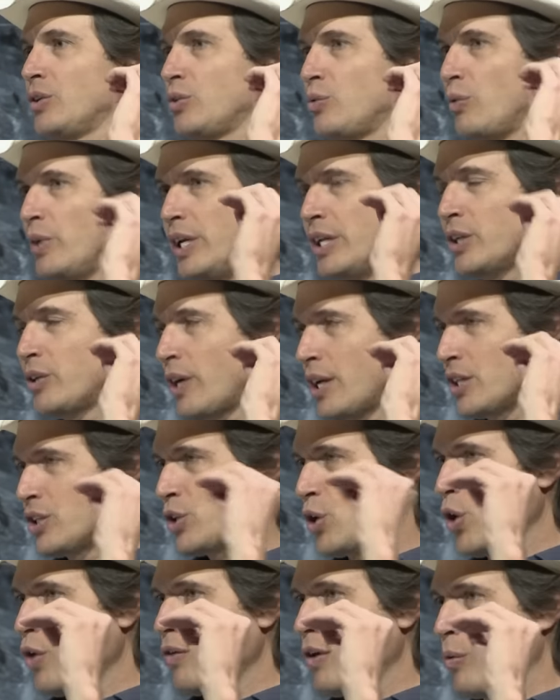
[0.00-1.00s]
really trying to
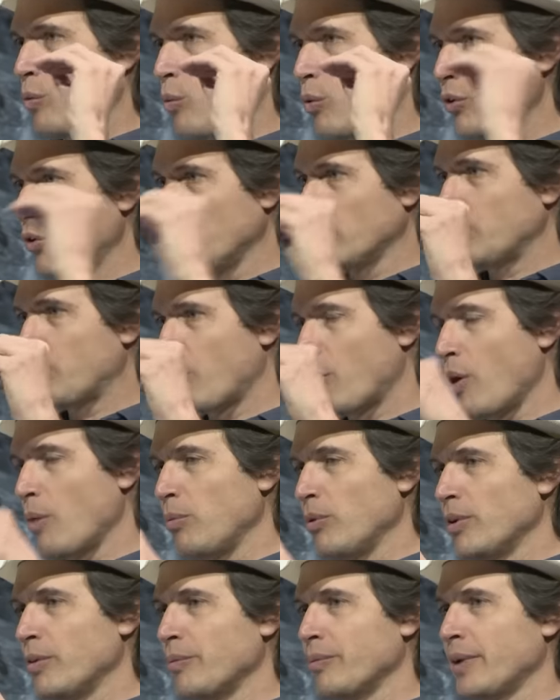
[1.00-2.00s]
solve a world
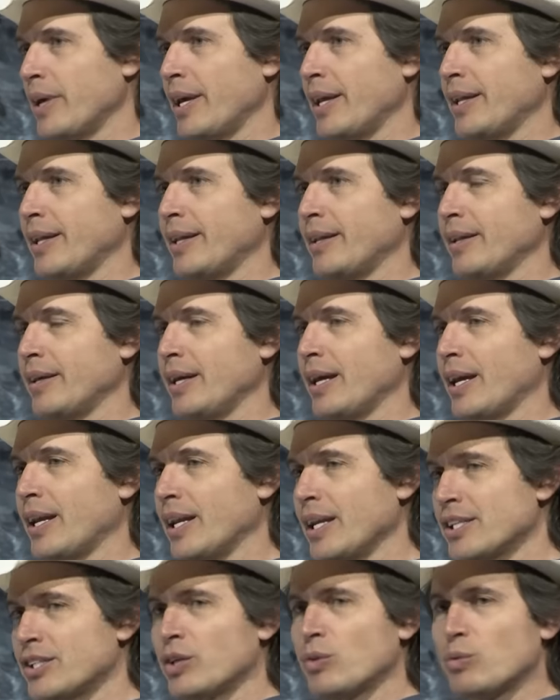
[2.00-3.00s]
problem, and
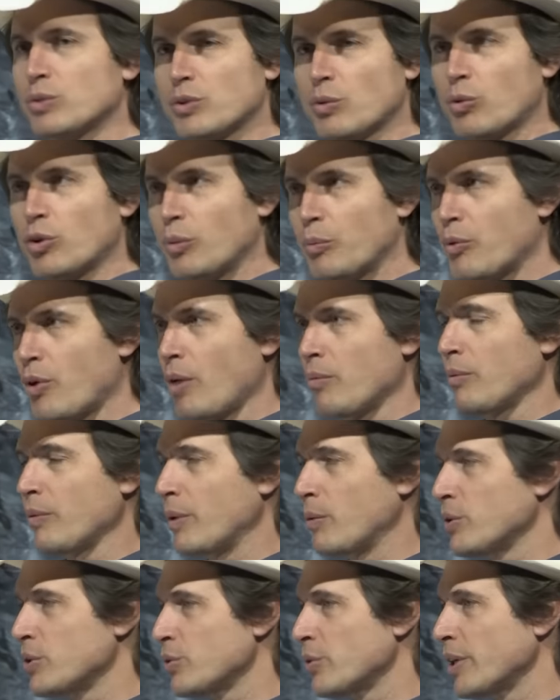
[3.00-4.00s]
unless it was a world problem
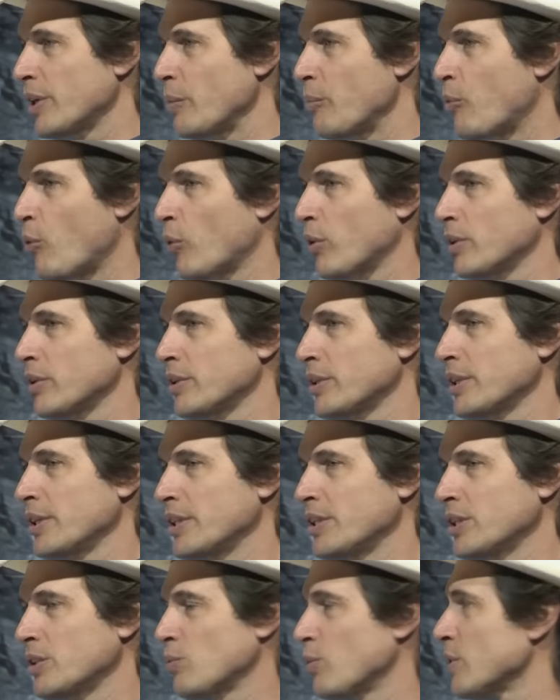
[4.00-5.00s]
that was really important,
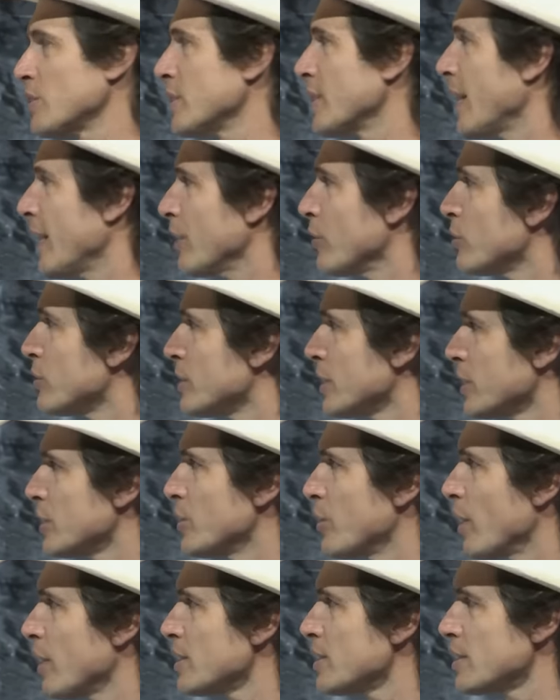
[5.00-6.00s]
it just wasn't that interesting
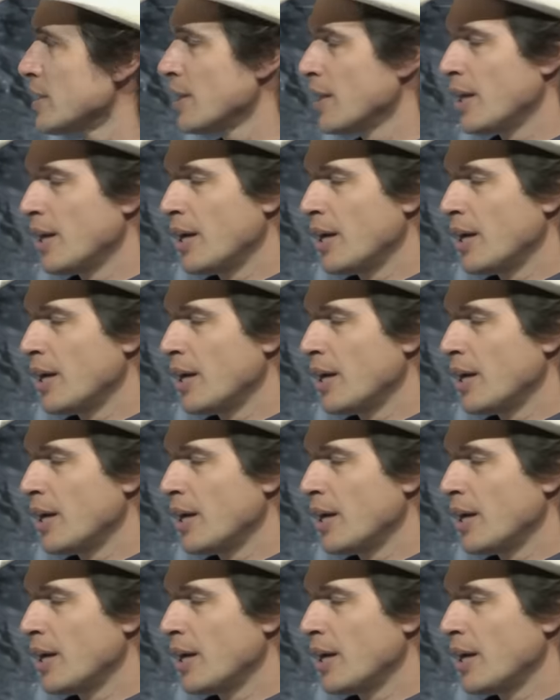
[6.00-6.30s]
to us.